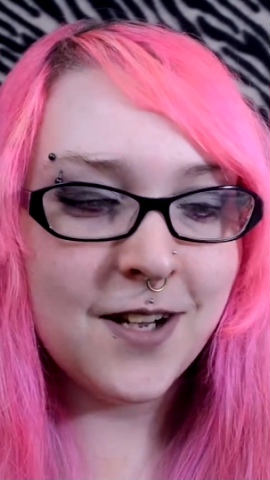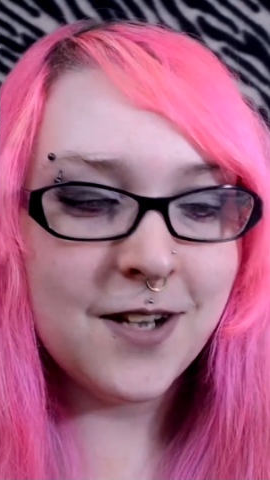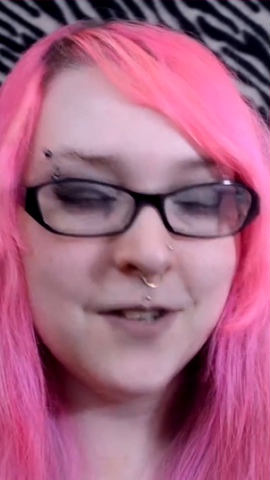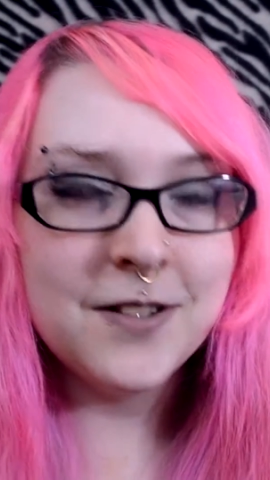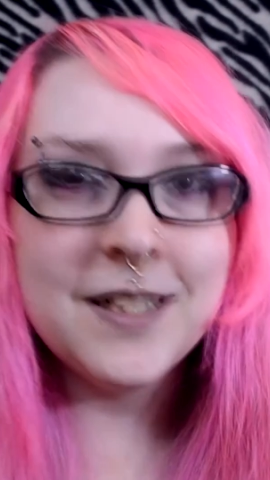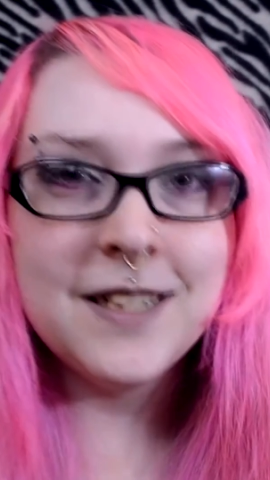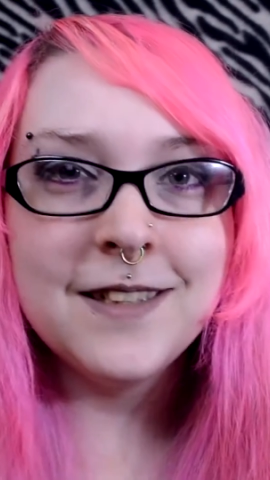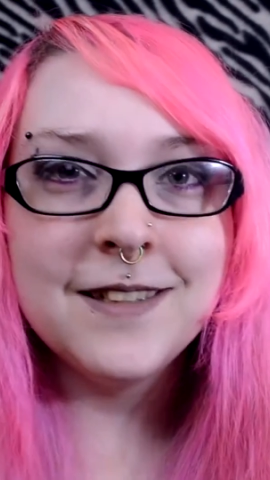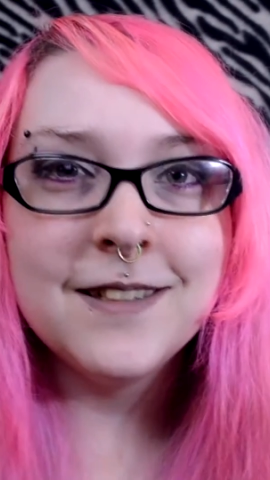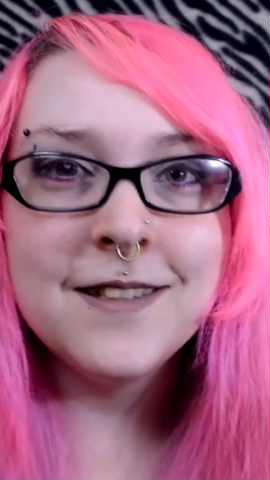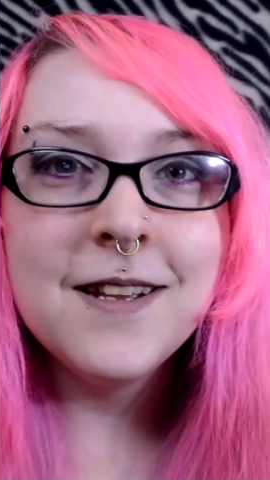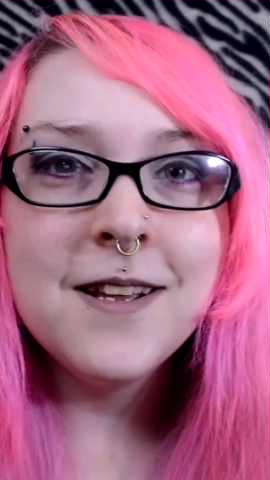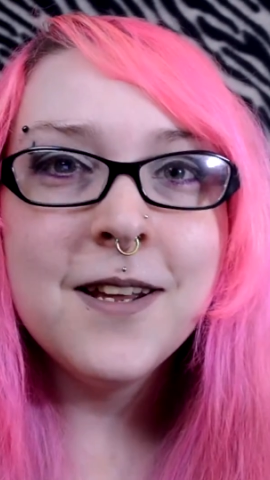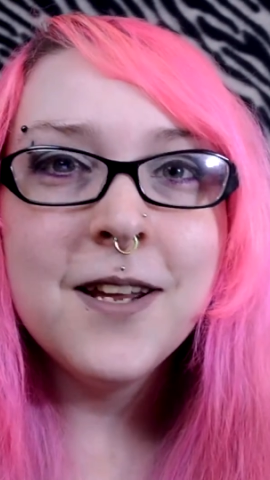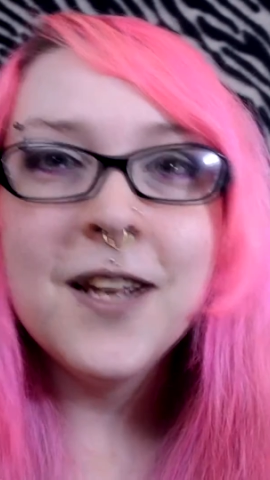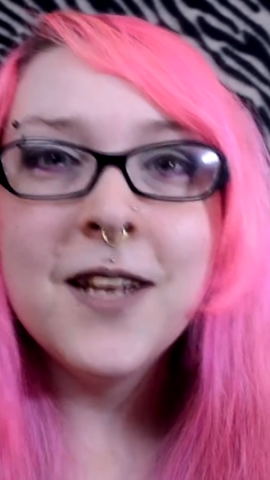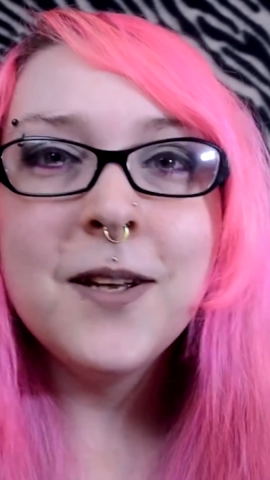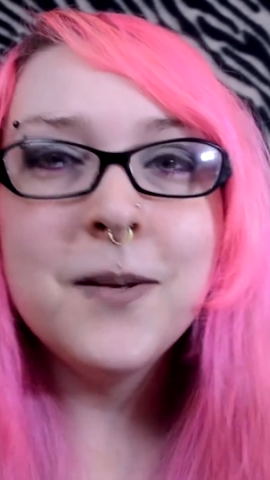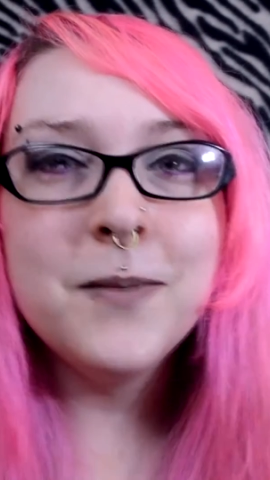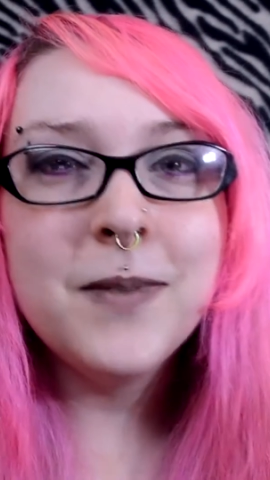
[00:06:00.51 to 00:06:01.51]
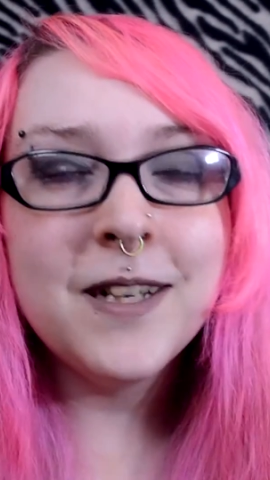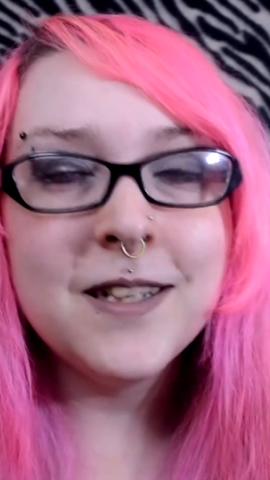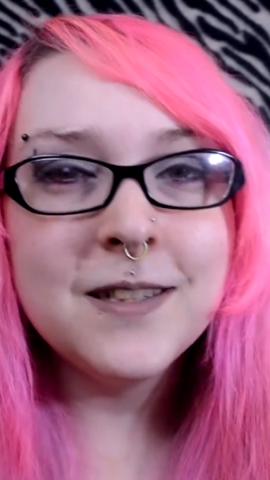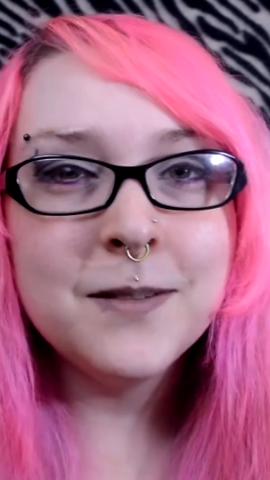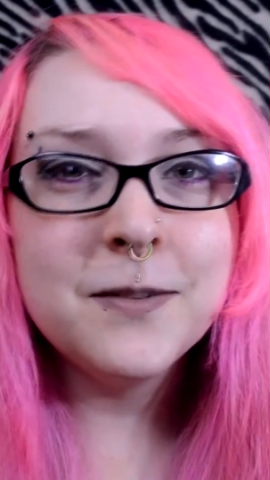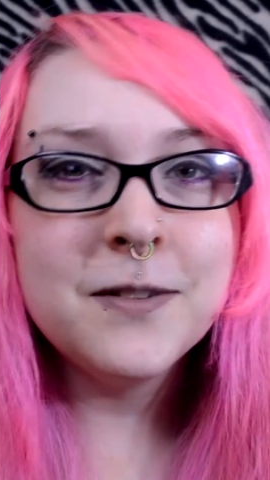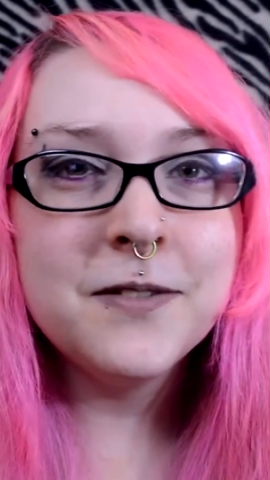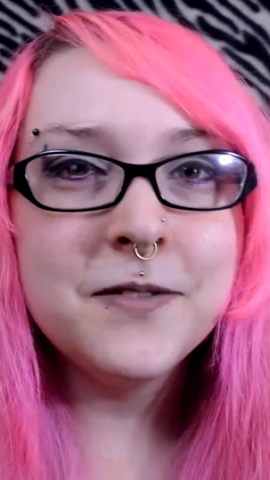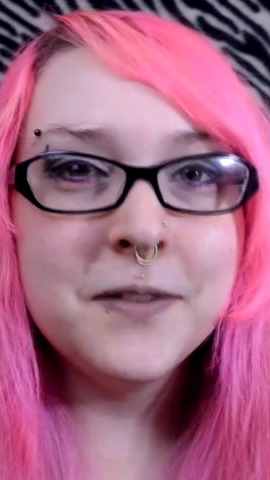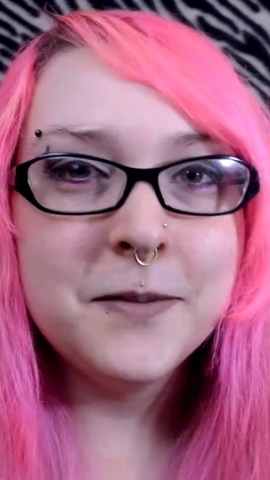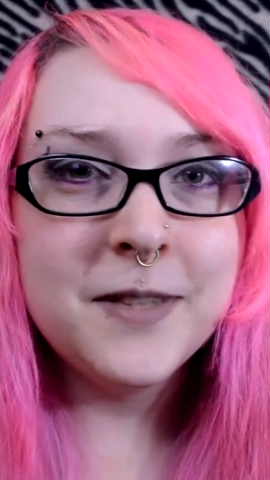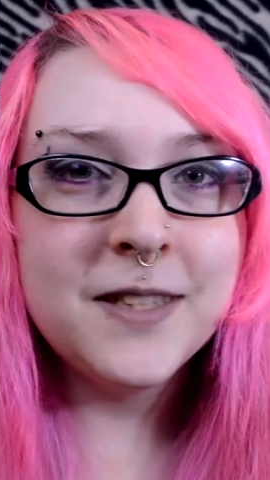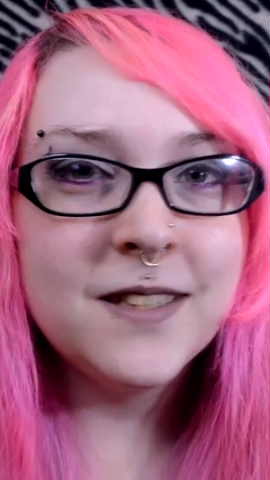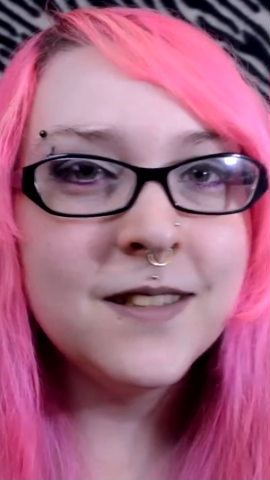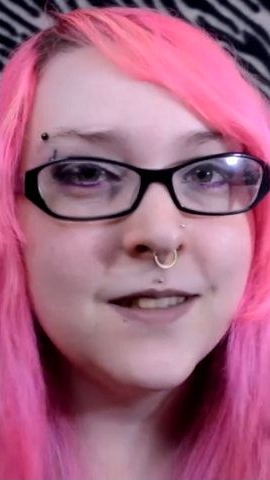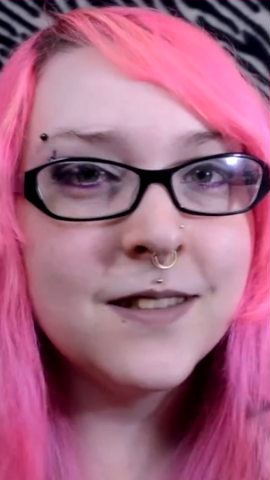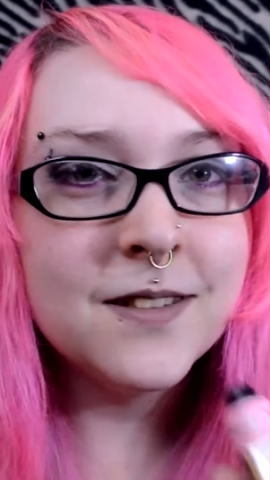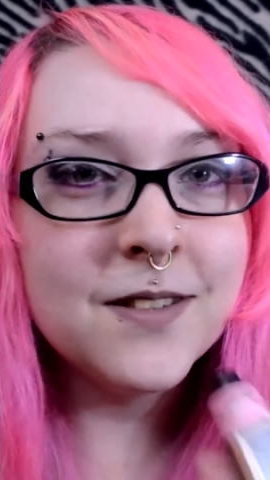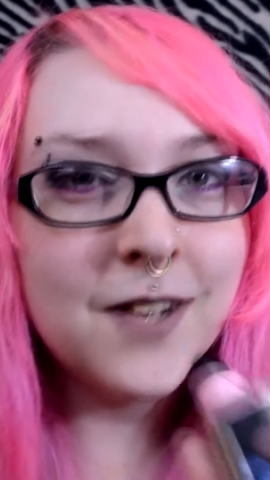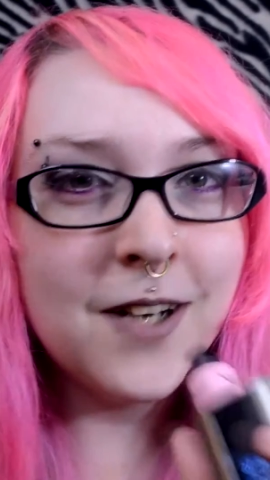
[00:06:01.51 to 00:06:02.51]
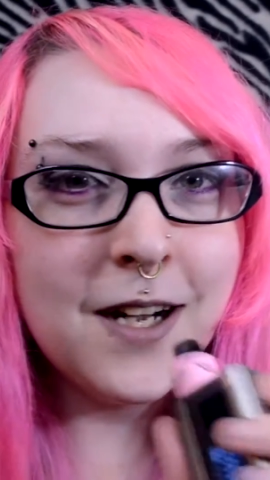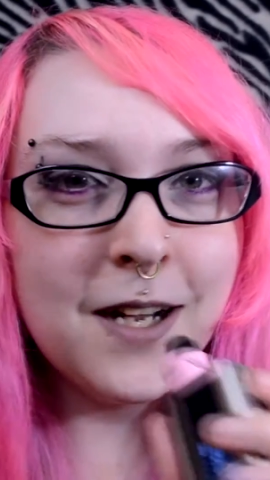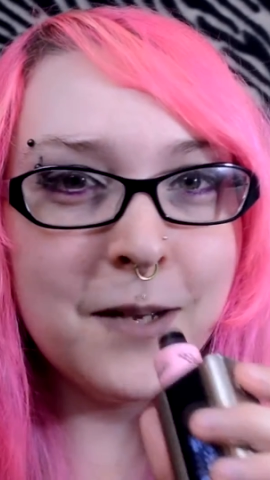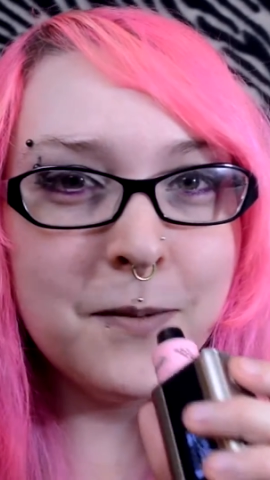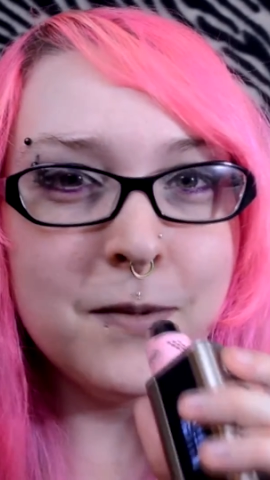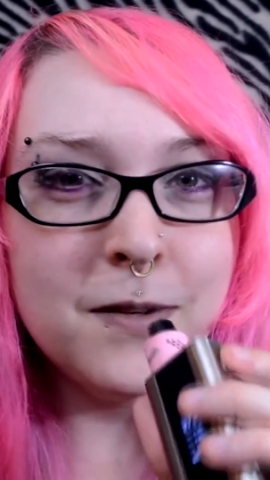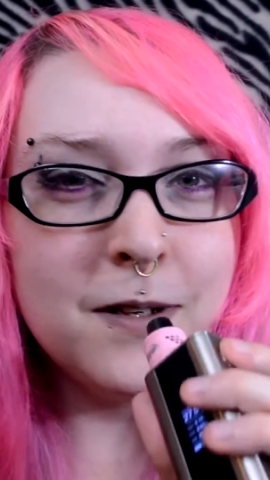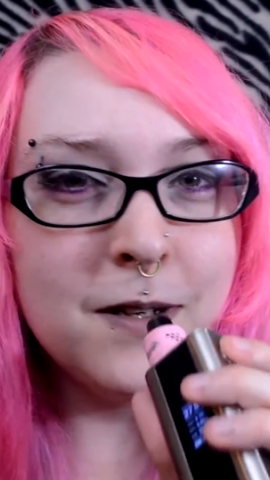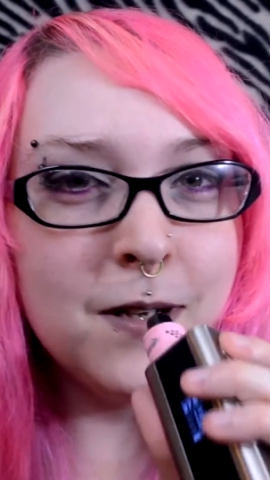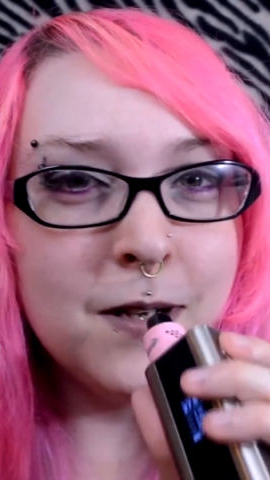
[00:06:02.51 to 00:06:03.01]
always impossible for me to describe.